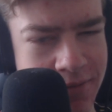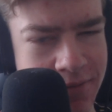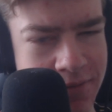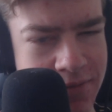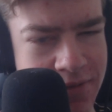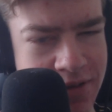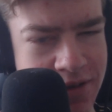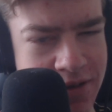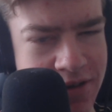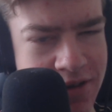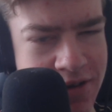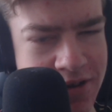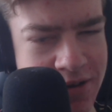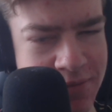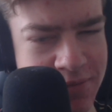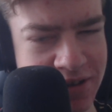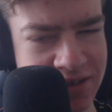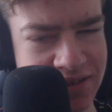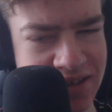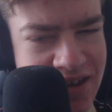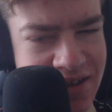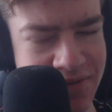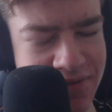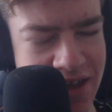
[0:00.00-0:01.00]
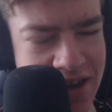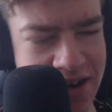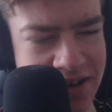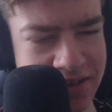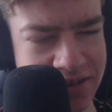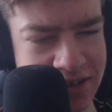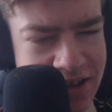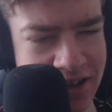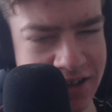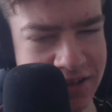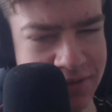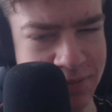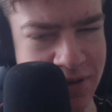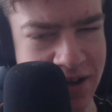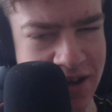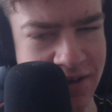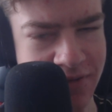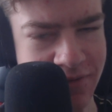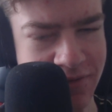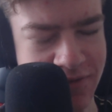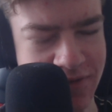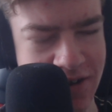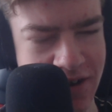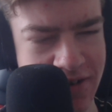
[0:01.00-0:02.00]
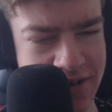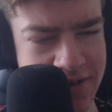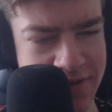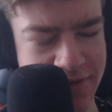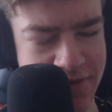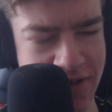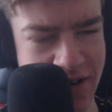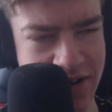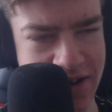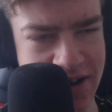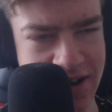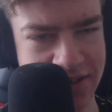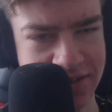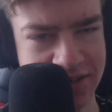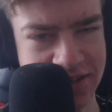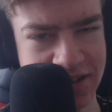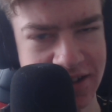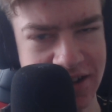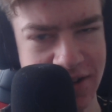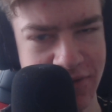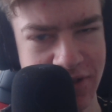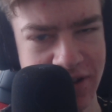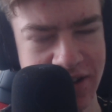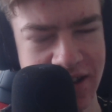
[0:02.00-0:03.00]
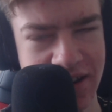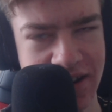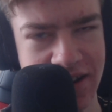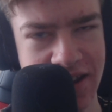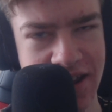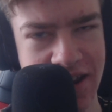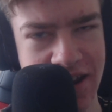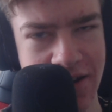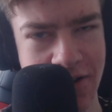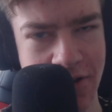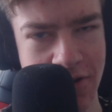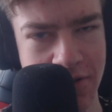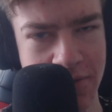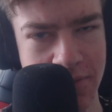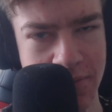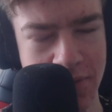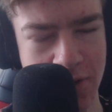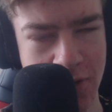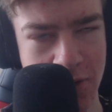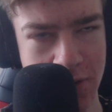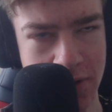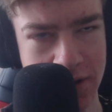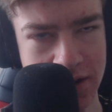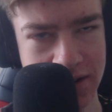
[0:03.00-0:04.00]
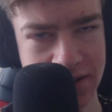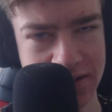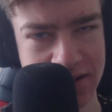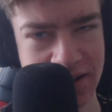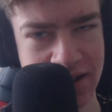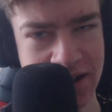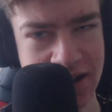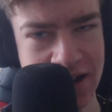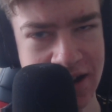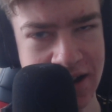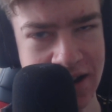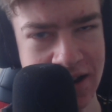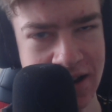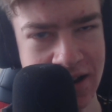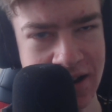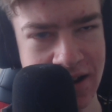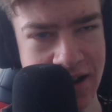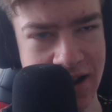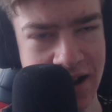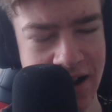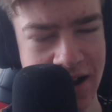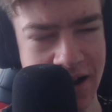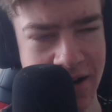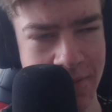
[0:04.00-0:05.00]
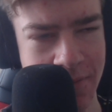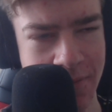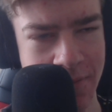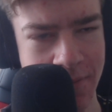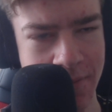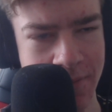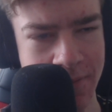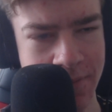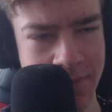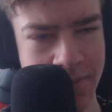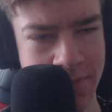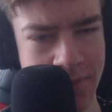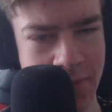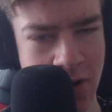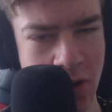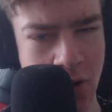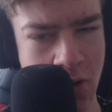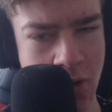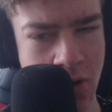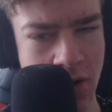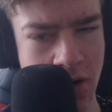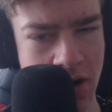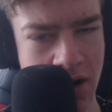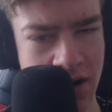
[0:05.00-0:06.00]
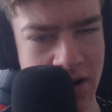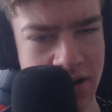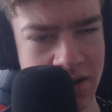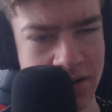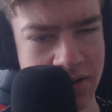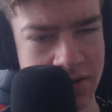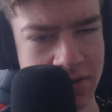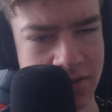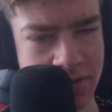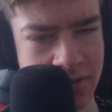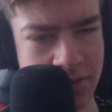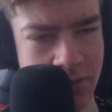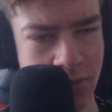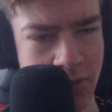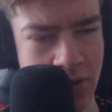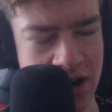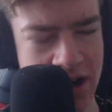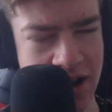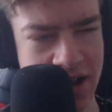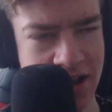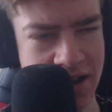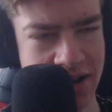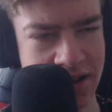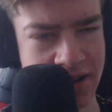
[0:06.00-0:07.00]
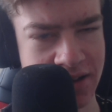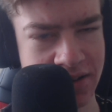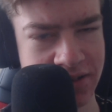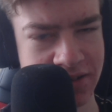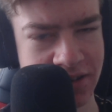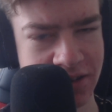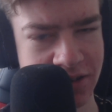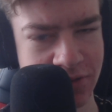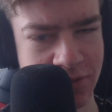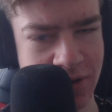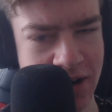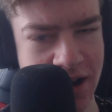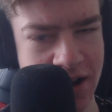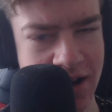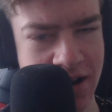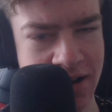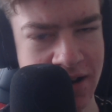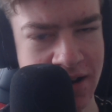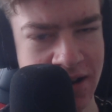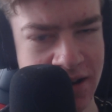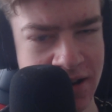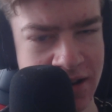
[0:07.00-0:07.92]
you can perceive that as us being very, very insignificant and not important. Um, or we are, since we are,